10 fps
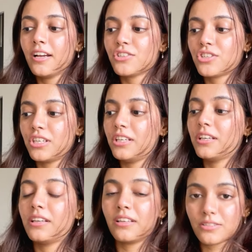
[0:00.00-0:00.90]

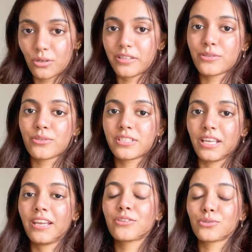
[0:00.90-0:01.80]
she is also
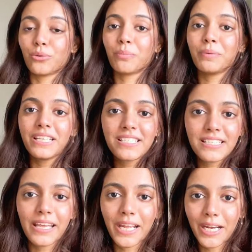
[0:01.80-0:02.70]
sick, so please
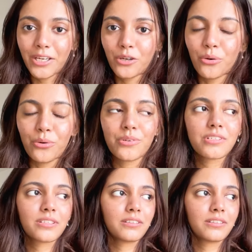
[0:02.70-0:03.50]
stay indoors.